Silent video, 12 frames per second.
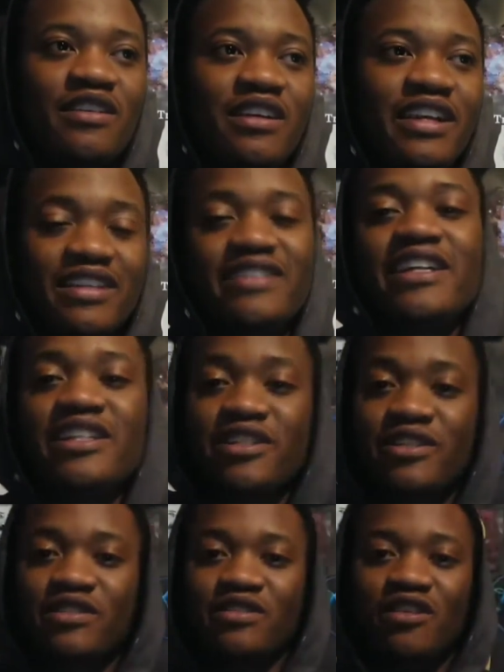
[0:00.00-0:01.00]

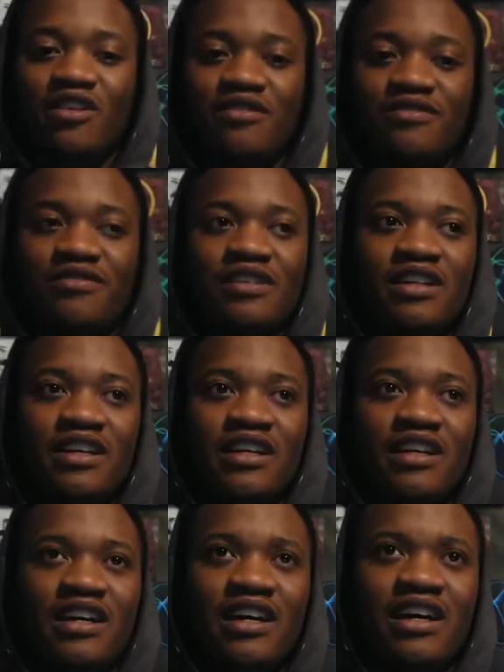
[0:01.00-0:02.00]
extensions of
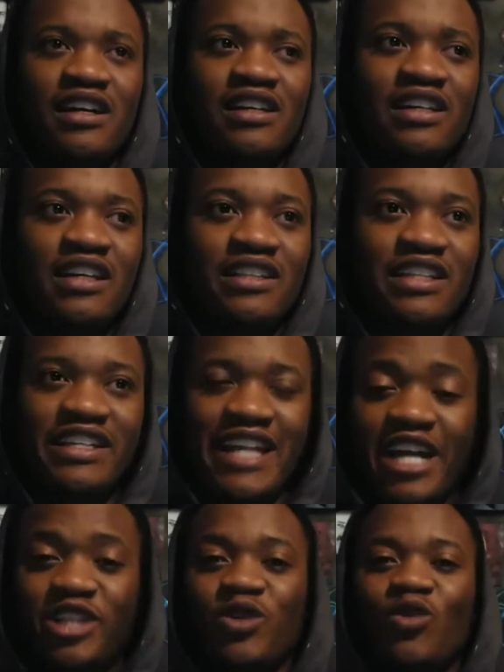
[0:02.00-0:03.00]
uh, the
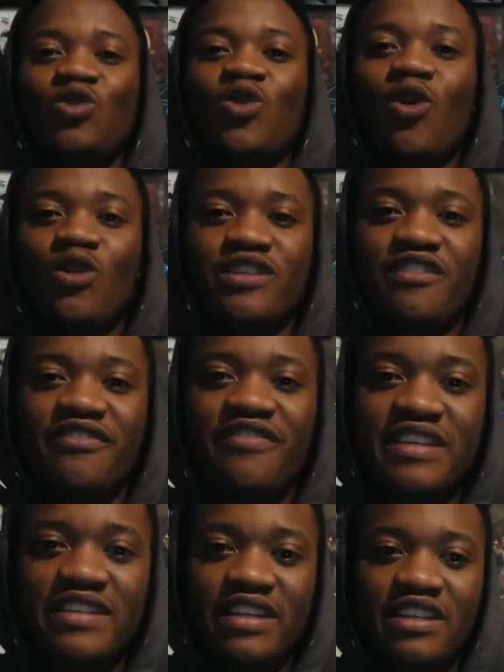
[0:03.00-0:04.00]
natural laws of
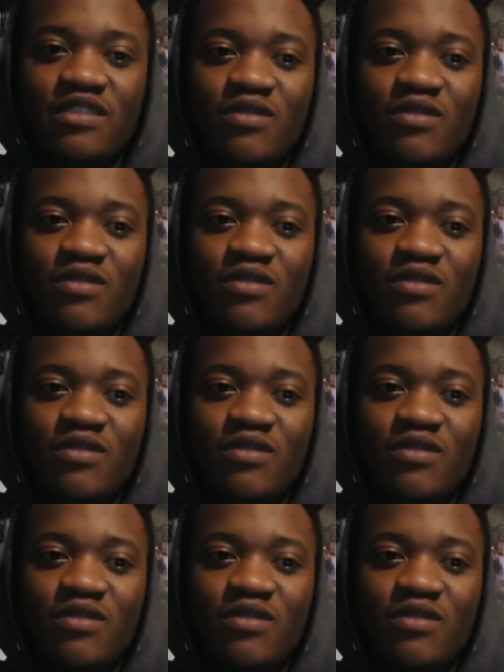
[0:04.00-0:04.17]
physics,